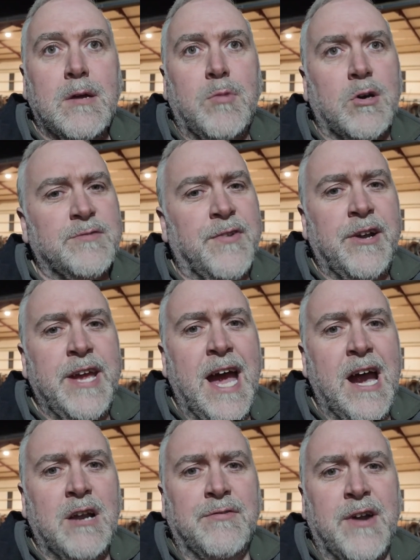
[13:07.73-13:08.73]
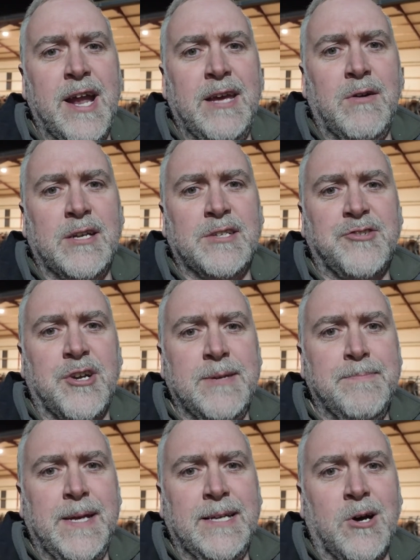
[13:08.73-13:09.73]
But it's very hard for anyone to try
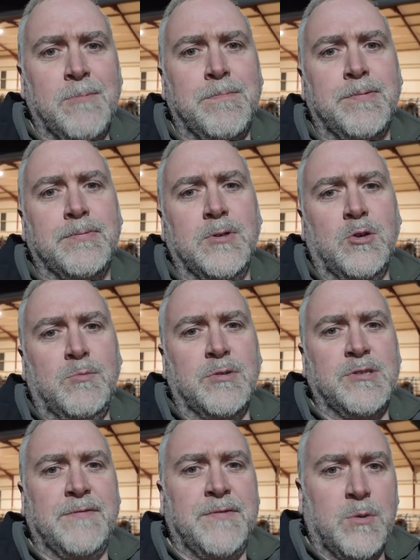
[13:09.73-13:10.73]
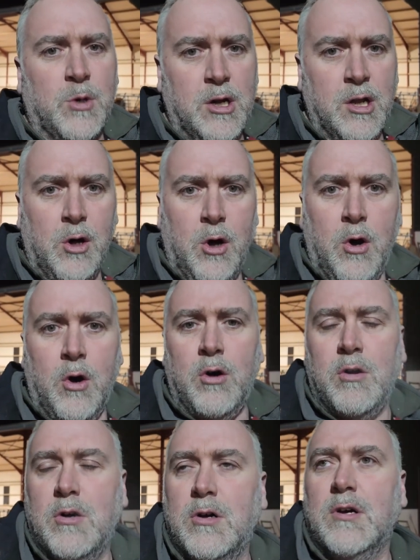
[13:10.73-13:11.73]
to build up numbers. If you were low
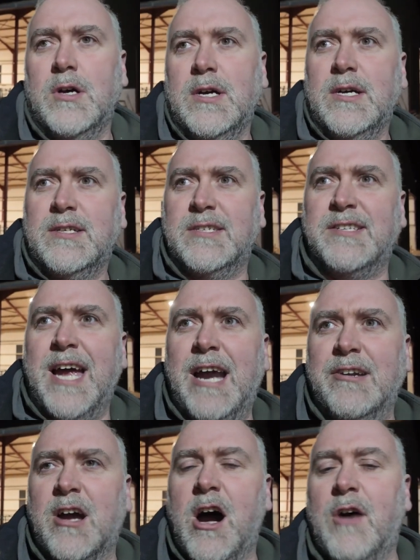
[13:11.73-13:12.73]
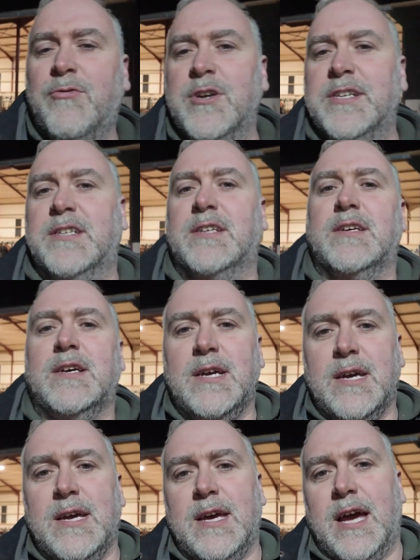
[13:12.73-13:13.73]
to start off with,
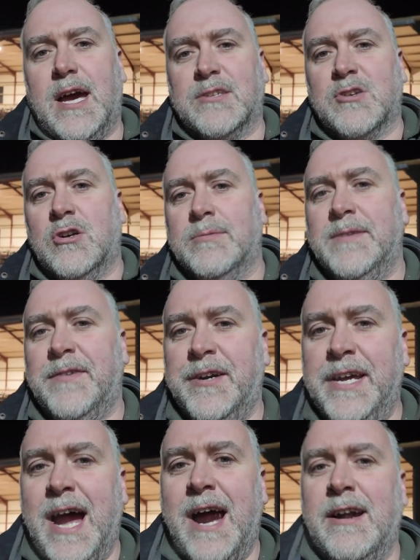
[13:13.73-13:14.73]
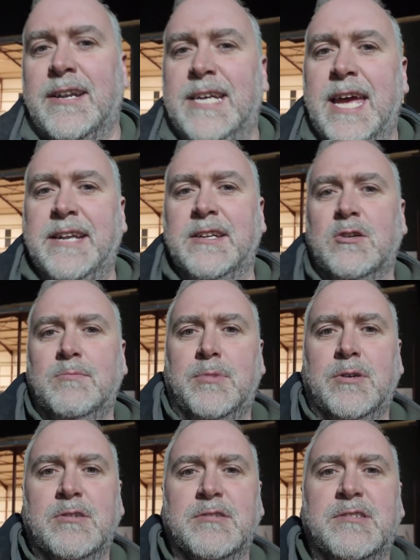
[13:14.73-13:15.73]
it's going to be very hard to get
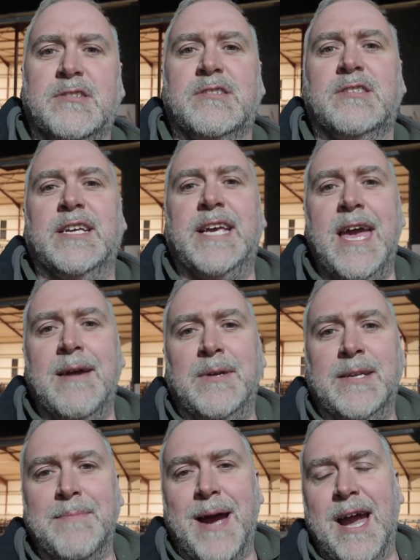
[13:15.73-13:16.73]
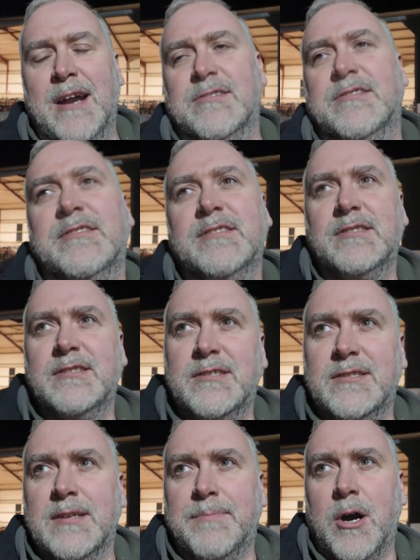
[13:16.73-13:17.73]
numbers, to get them in the marts,
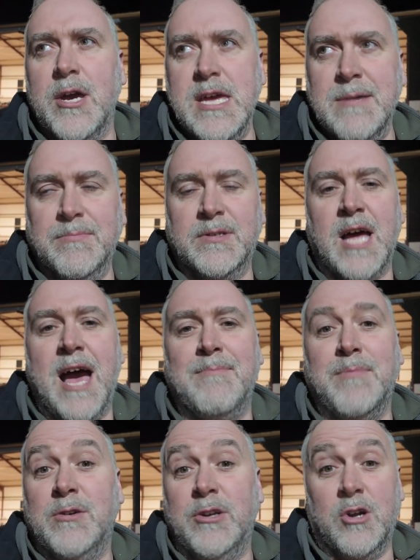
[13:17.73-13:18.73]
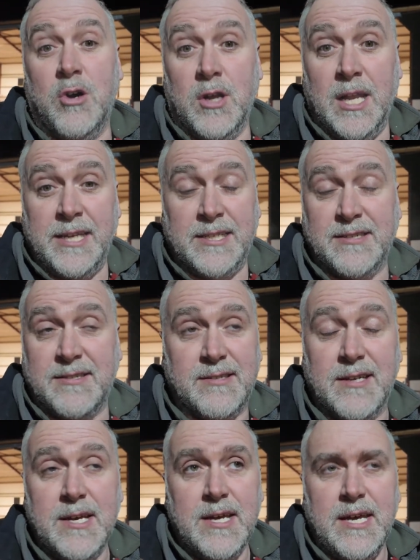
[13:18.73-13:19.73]
to buy them, to have them on your own. Like, it's
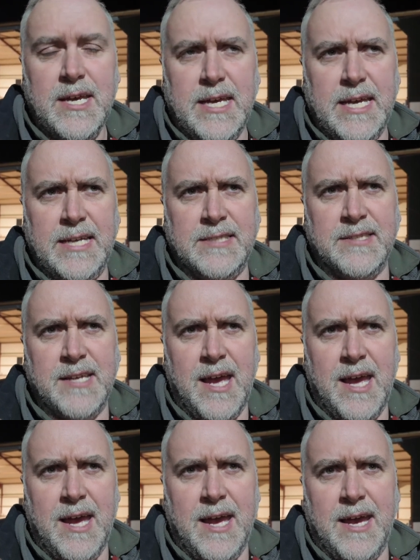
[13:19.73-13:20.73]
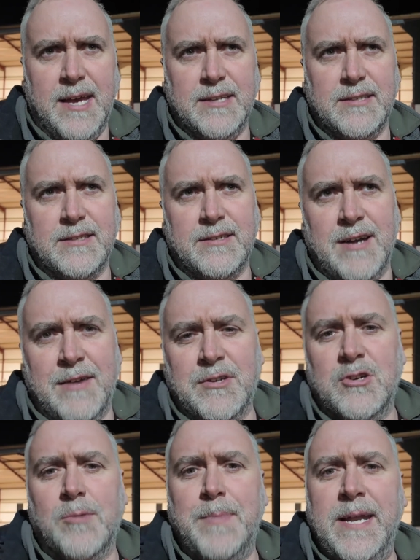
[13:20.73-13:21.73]
they're
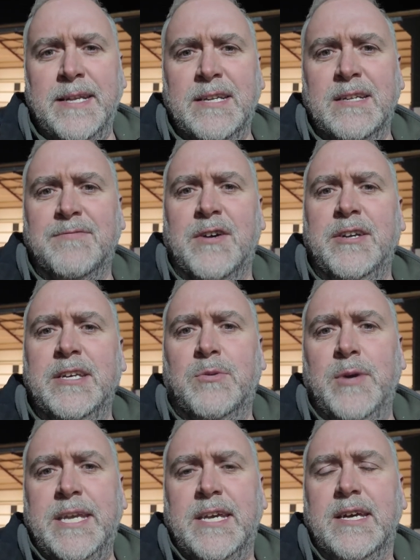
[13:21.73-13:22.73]
after upending it very quick.